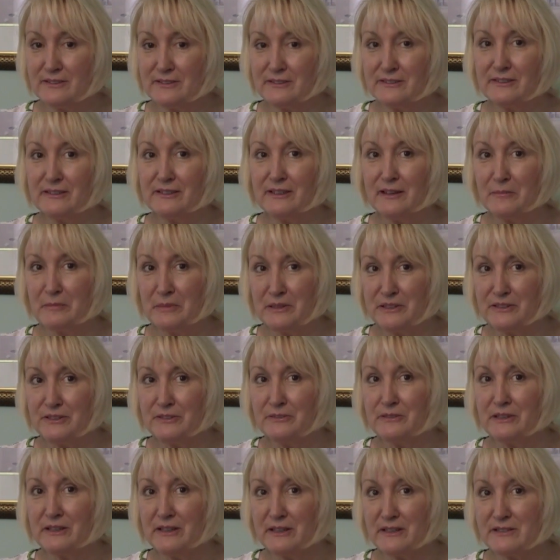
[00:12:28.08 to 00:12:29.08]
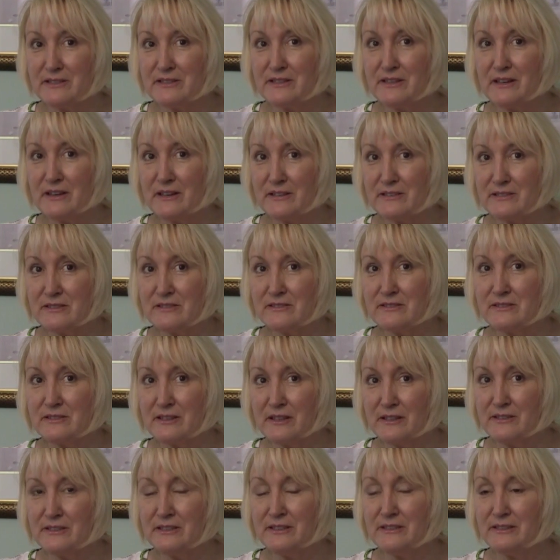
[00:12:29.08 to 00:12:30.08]
Actually, I've been doing SEX since
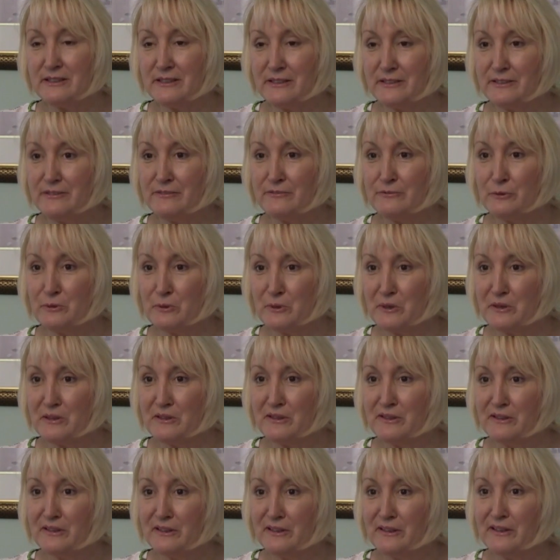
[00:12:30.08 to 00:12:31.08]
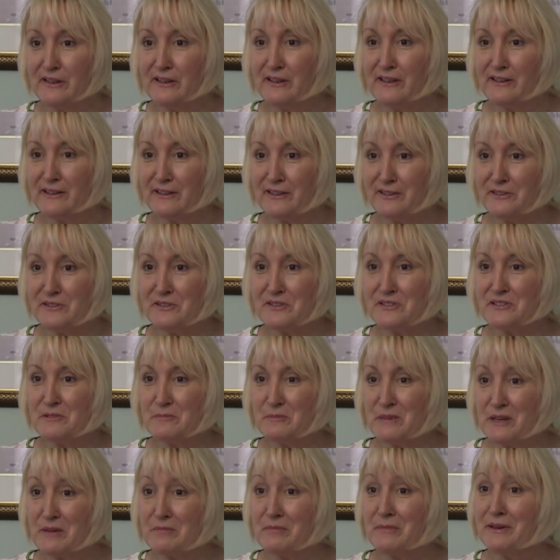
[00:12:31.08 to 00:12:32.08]
1994, and I used to
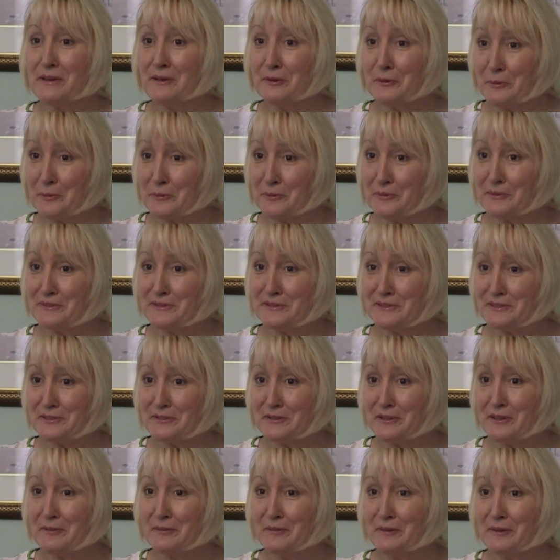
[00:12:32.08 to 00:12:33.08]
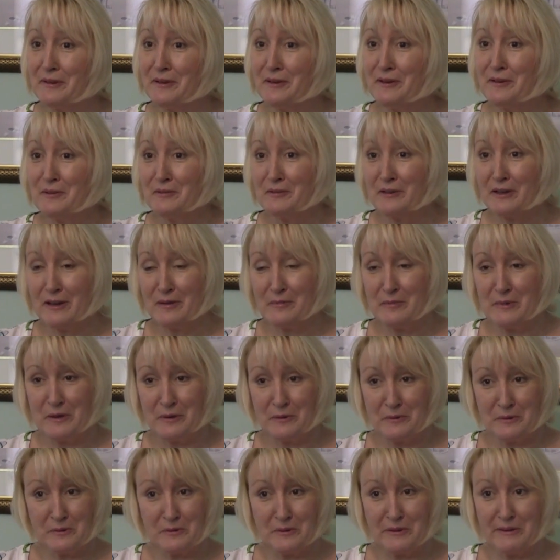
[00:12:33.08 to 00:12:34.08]
make my own. So I got my
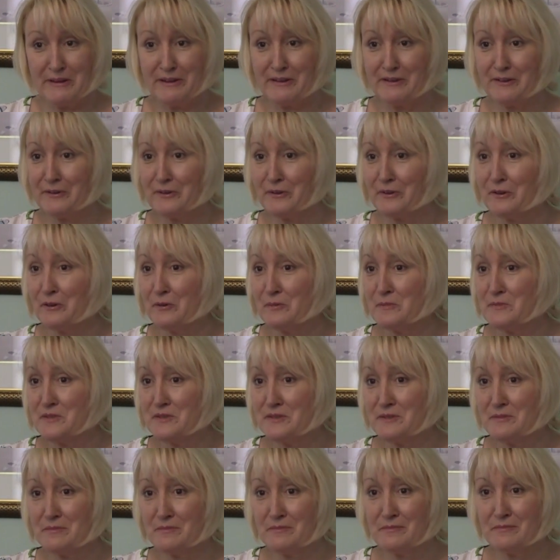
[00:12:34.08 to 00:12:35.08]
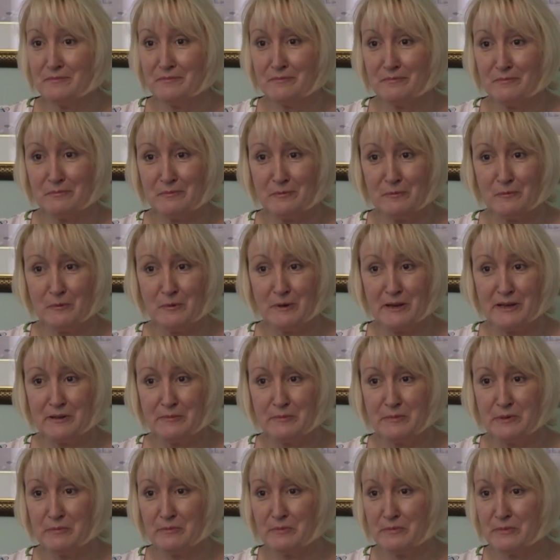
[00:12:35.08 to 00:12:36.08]
own organic herbs and weighed
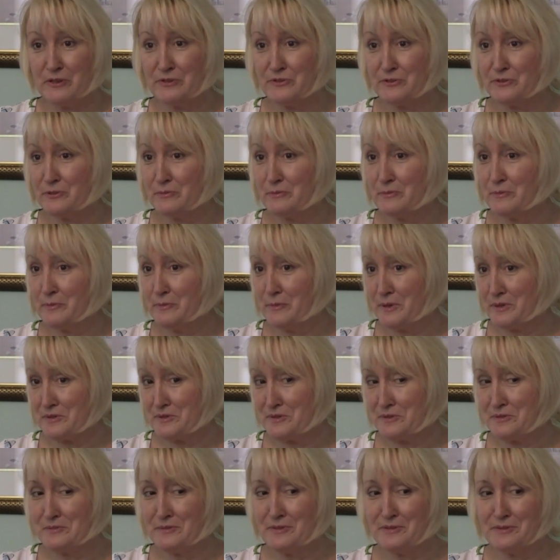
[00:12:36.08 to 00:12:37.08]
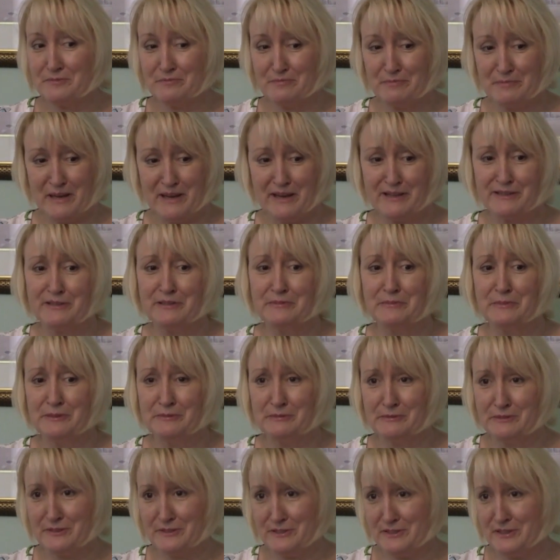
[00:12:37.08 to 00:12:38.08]
them and measured them, mixed them and bagged them
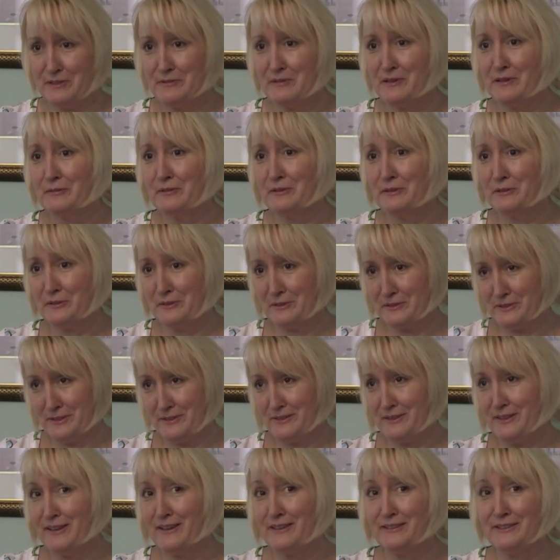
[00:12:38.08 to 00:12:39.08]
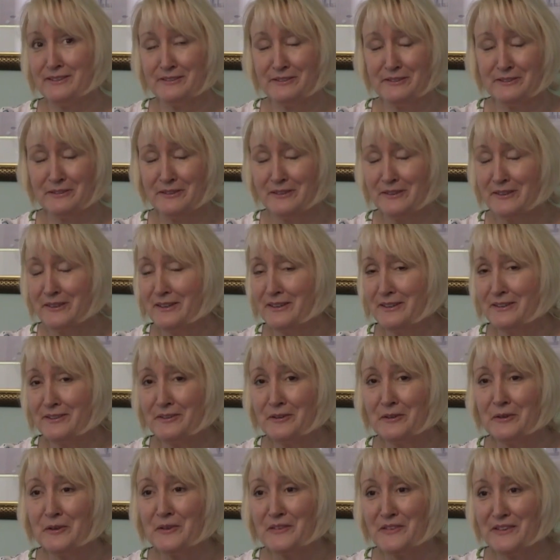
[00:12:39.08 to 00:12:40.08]
and steamed and cooked it. Yeah, I did
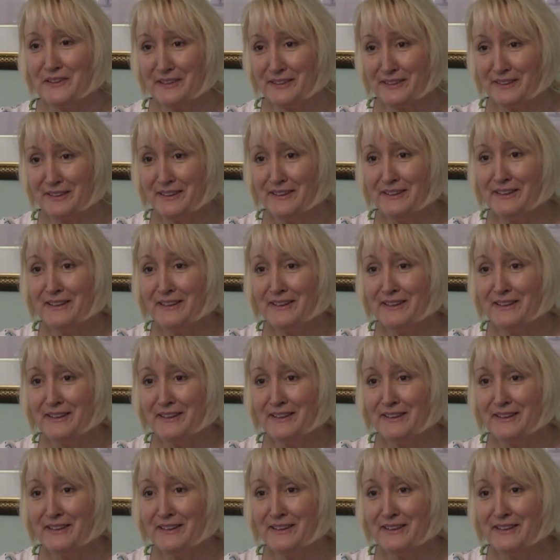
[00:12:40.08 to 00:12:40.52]
the whole thing.